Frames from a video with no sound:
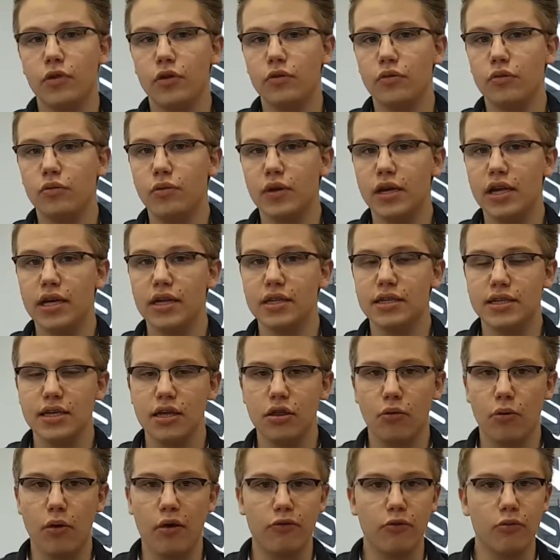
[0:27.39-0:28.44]
We can see the
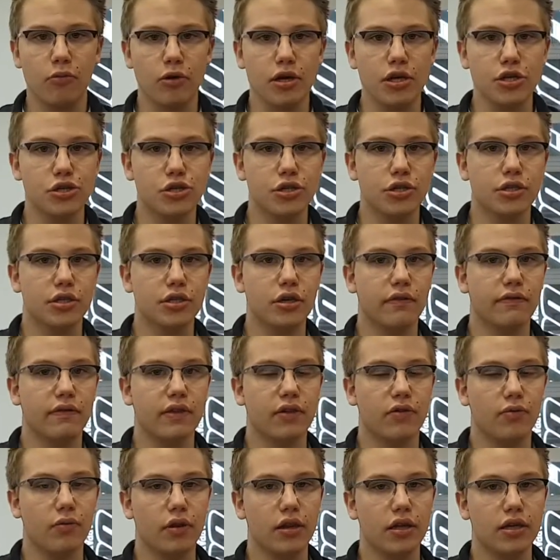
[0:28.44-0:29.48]
reverberations of this
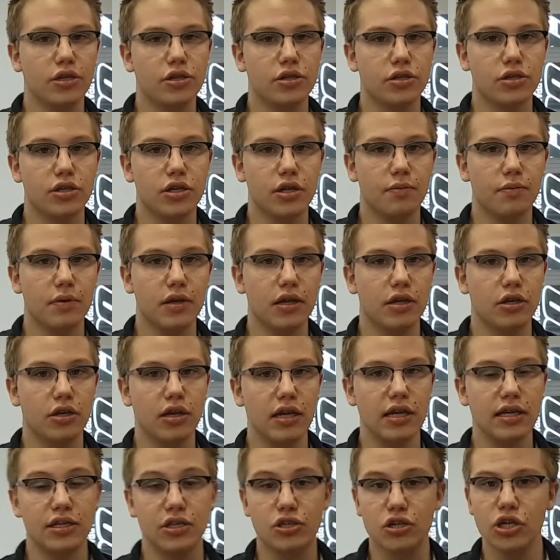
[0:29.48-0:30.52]
relationship in
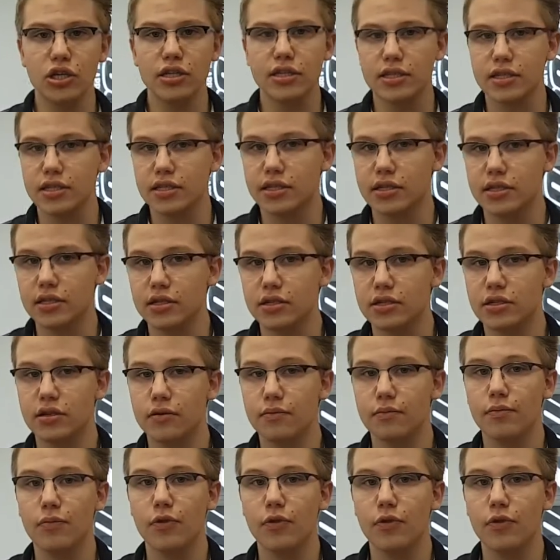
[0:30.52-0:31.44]
today's justice system,